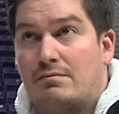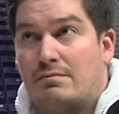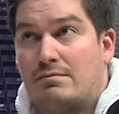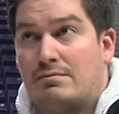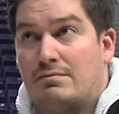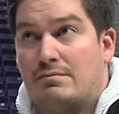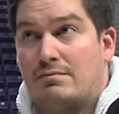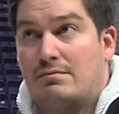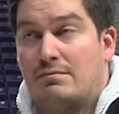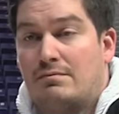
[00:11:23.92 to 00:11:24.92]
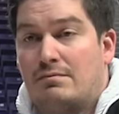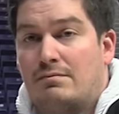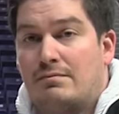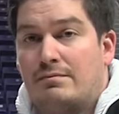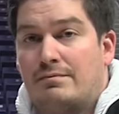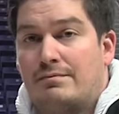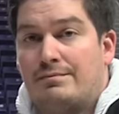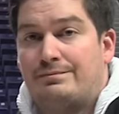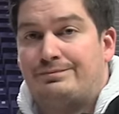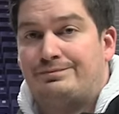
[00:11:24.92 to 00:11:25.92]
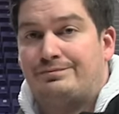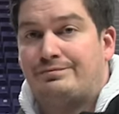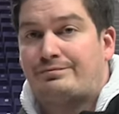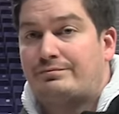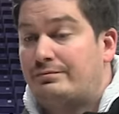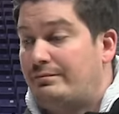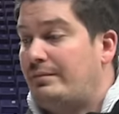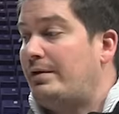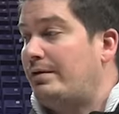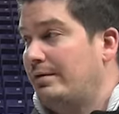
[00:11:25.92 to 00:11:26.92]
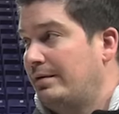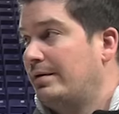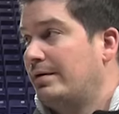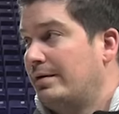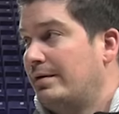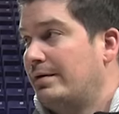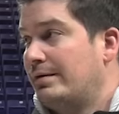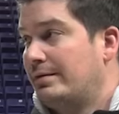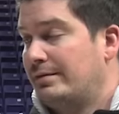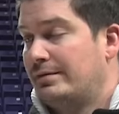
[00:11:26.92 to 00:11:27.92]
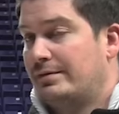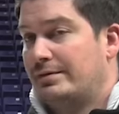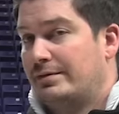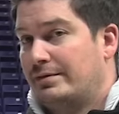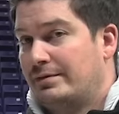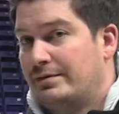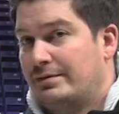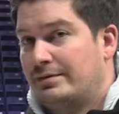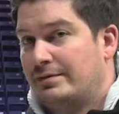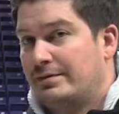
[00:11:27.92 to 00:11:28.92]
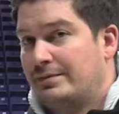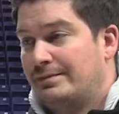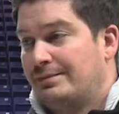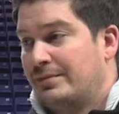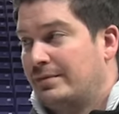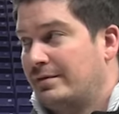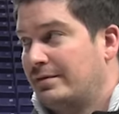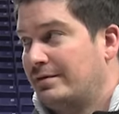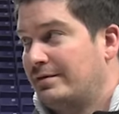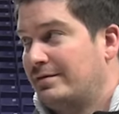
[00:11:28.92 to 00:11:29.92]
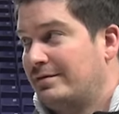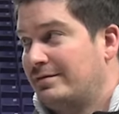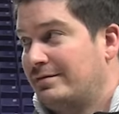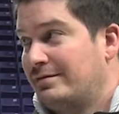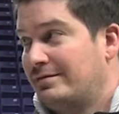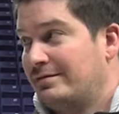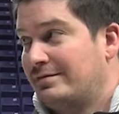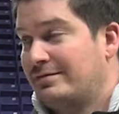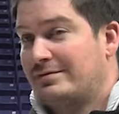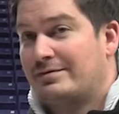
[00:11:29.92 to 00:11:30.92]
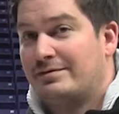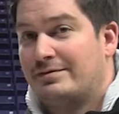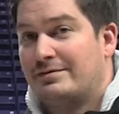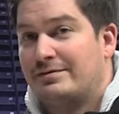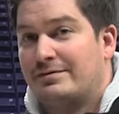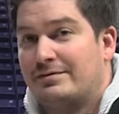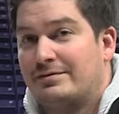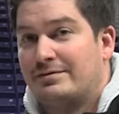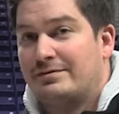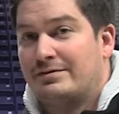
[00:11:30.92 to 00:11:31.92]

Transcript: (not speaking)